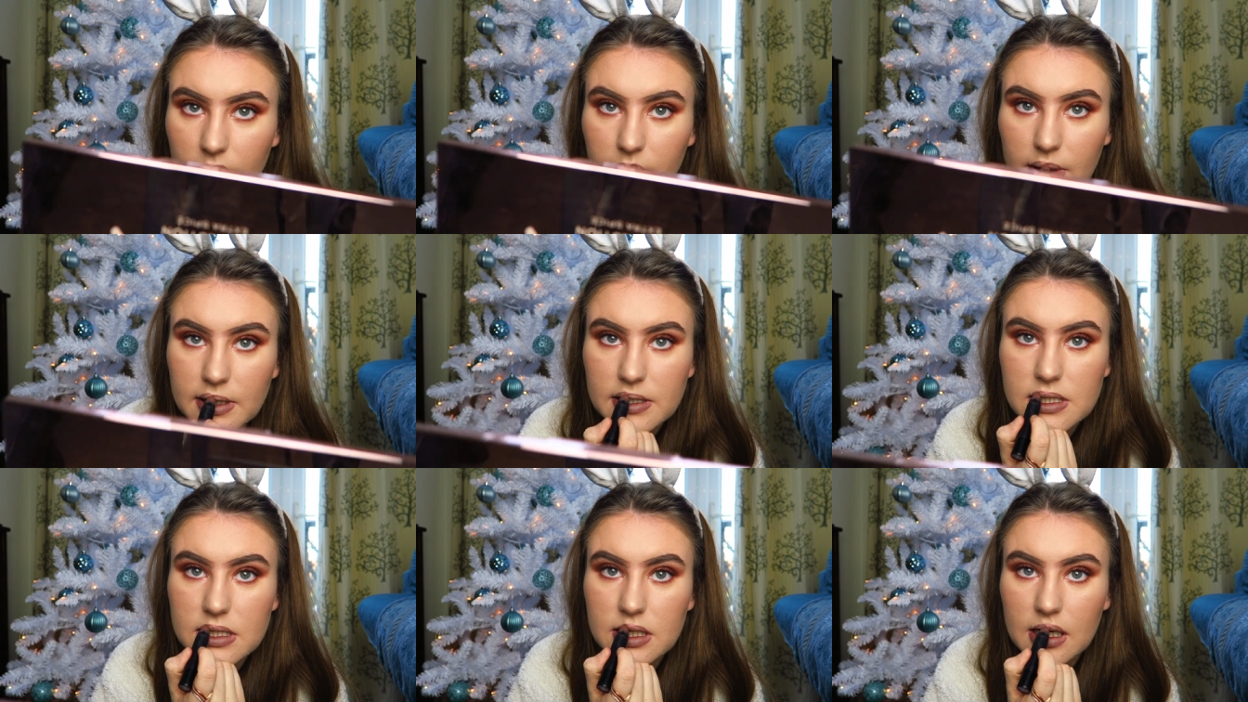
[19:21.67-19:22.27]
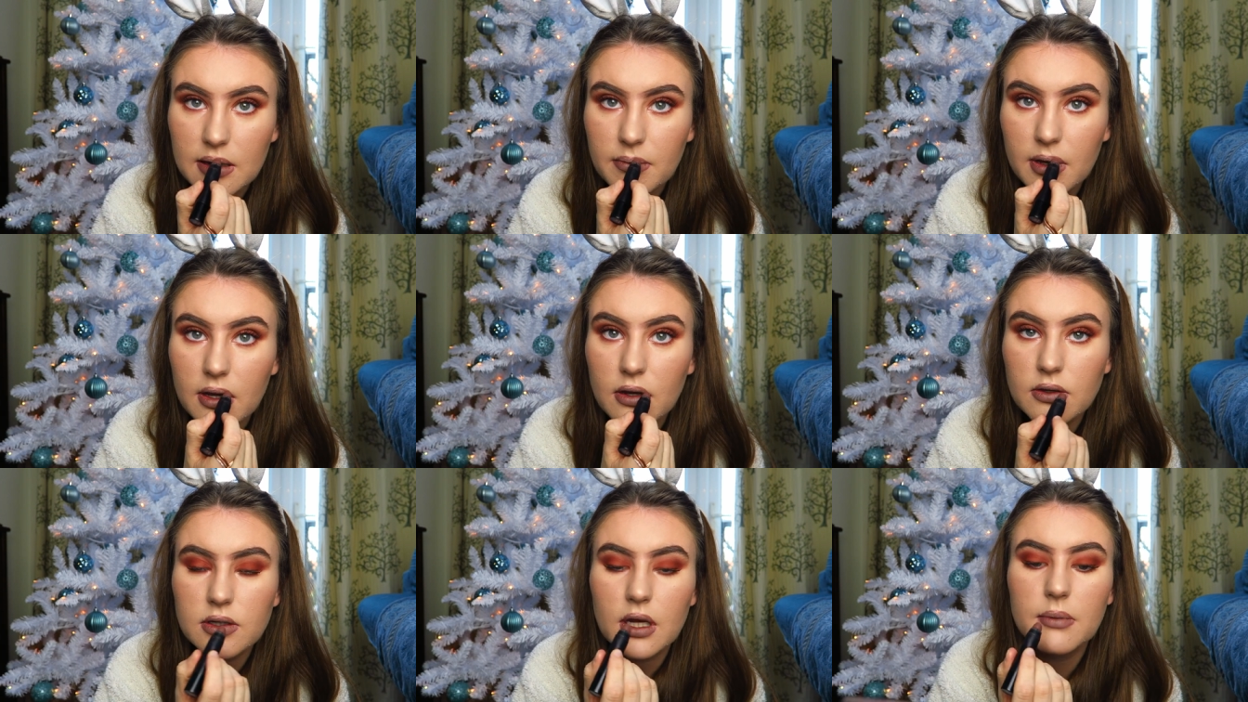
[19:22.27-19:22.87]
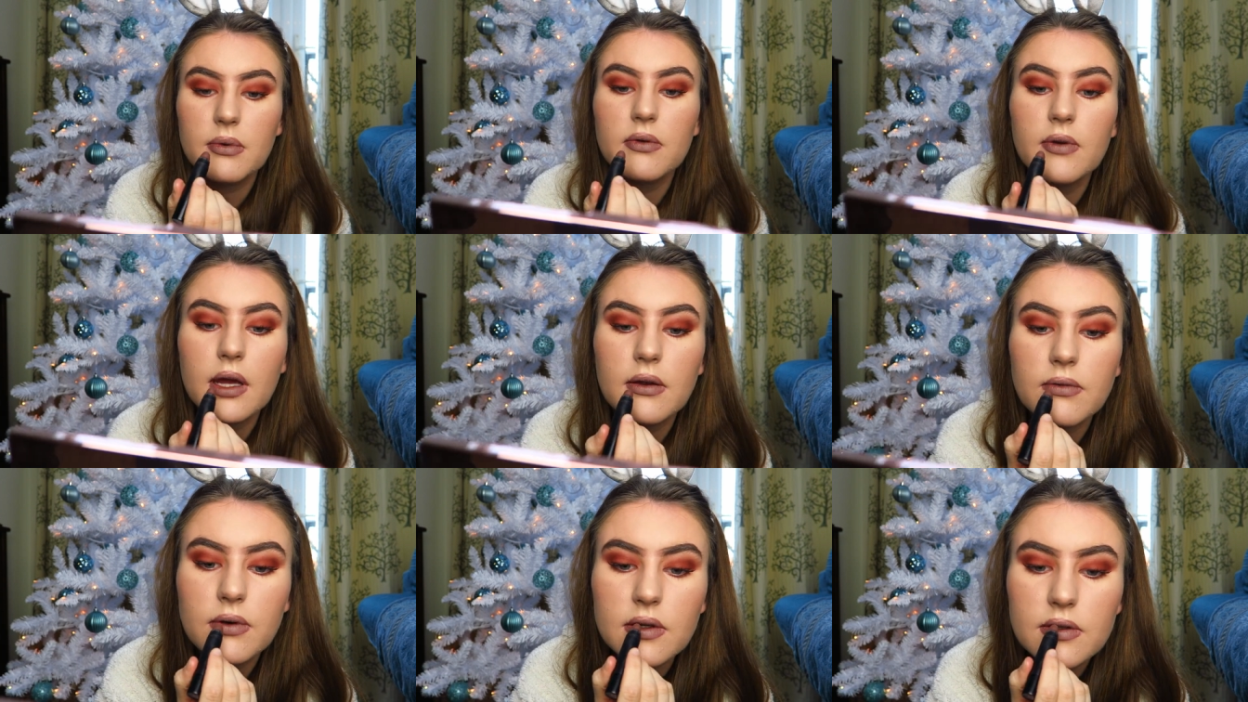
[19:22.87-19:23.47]
I mentioned it in my October
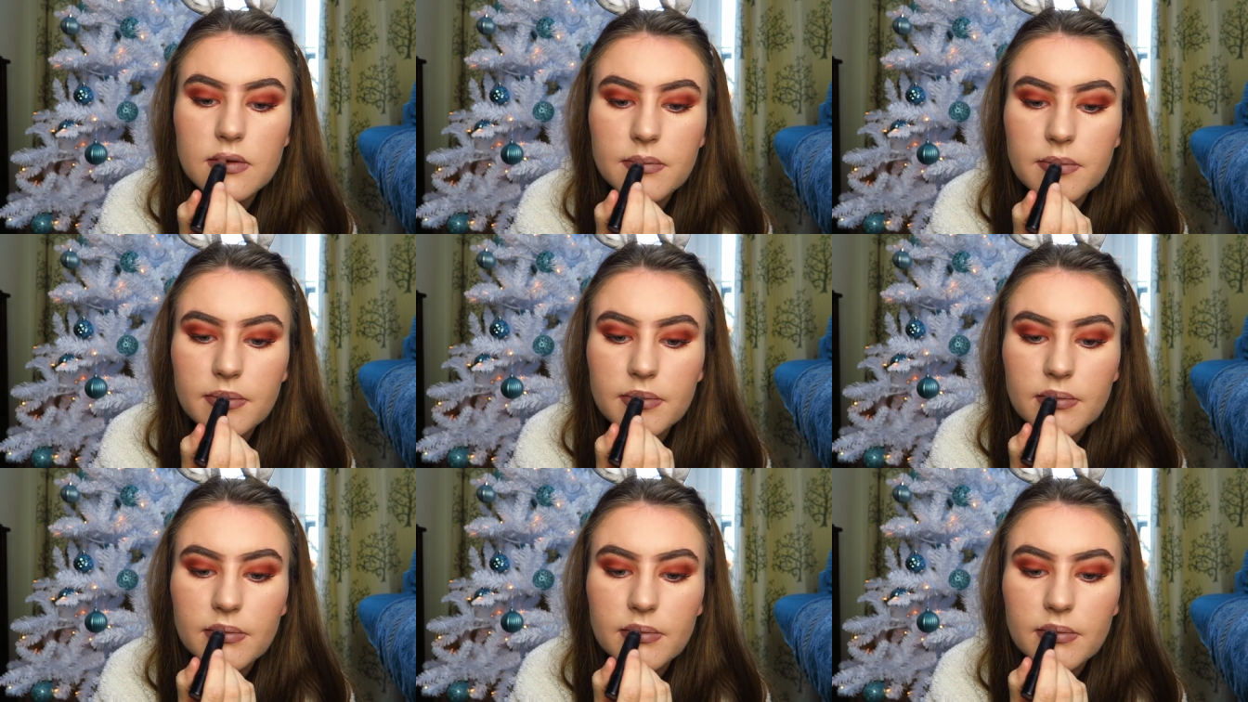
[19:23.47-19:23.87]
favourites.